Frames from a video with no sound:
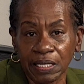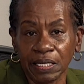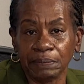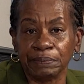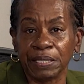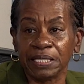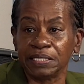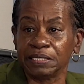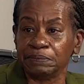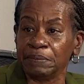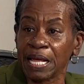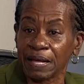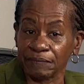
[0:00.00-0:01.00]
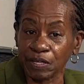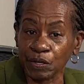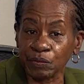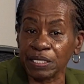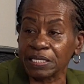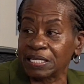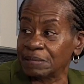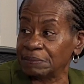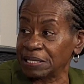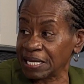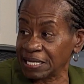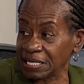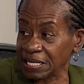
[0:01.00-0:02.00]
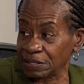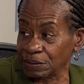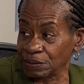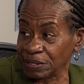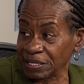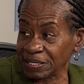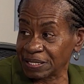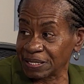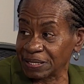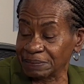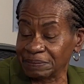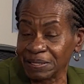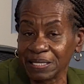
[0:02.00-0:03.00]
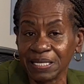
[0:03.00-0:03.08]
but have low income and they can get earned income.